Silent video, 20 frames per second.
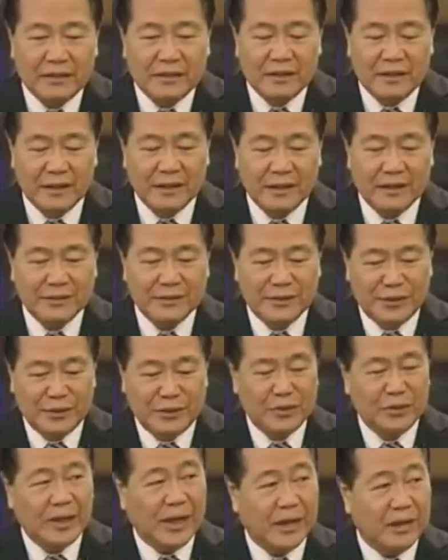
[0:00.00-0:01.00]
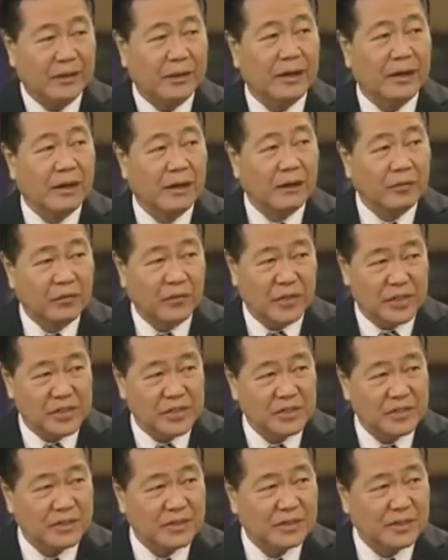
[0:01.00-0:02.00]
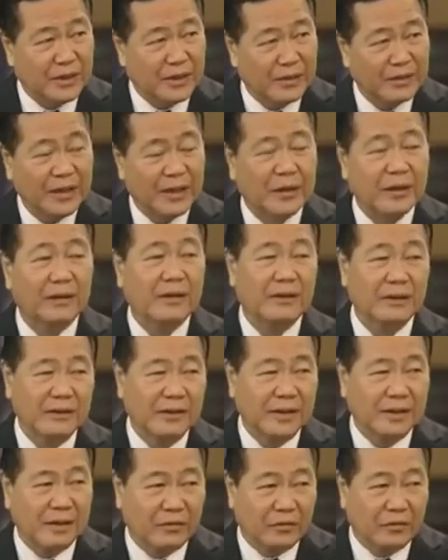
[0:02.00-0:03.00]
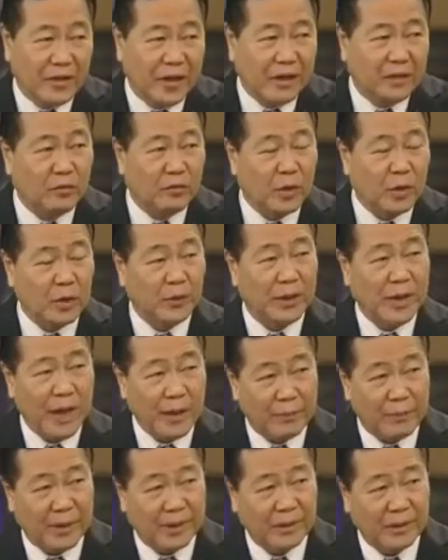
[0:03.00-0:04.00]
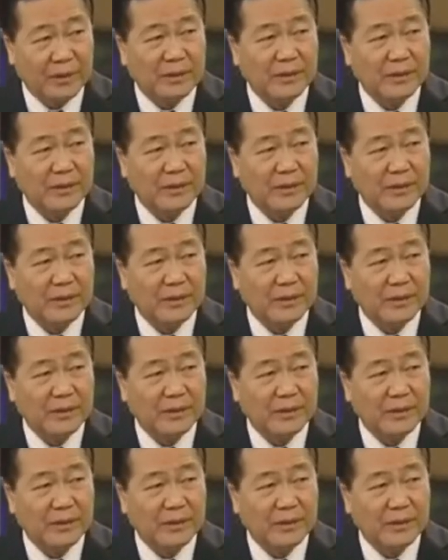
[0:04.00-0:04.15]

to take their fish. They're afraid of what will happen.